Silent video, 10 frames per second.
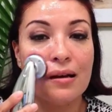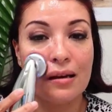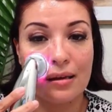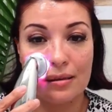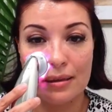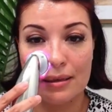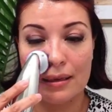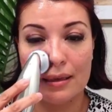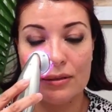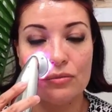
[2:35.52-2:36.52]
And then
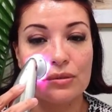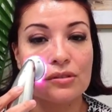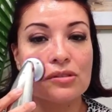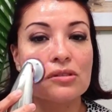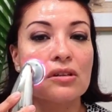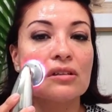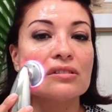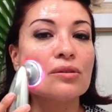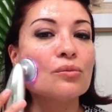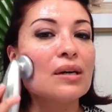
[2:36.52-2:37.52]
again, you want to start, so
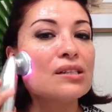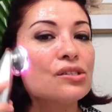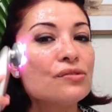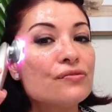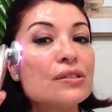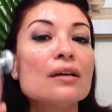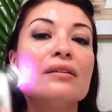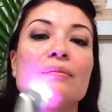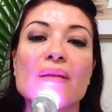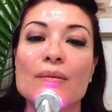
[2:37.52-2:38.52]
once you've done
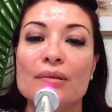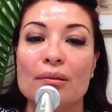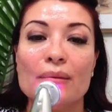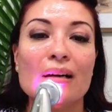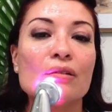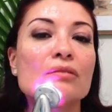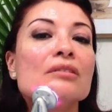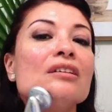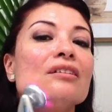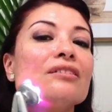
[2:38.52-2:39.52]
maybe about
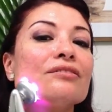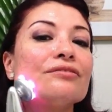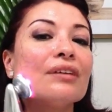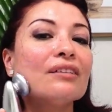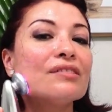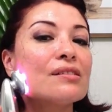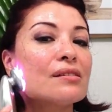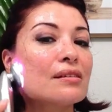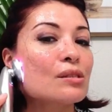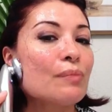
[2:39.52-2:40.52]
5 to
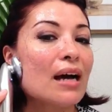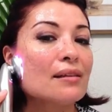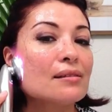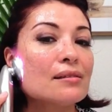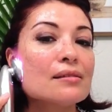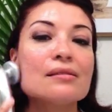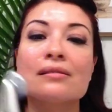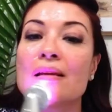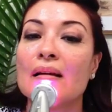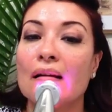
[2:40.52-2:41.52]
6 passes
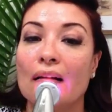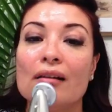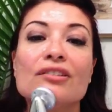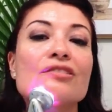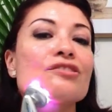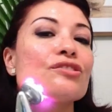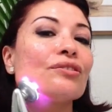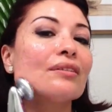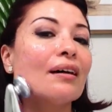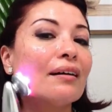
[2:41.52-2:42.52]
on your
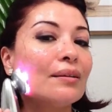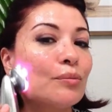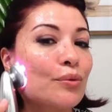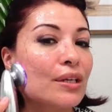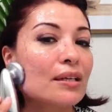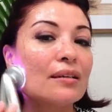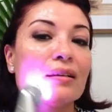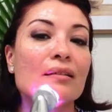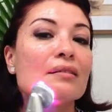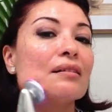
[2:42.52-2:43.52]
jawline, bringing
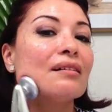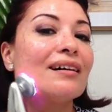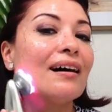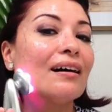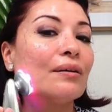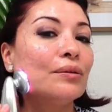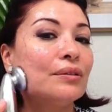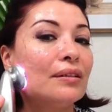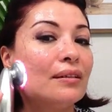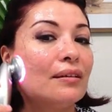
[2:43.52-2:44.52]
it out
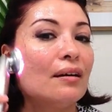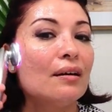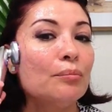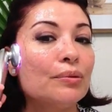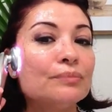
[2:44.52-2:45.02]
and up,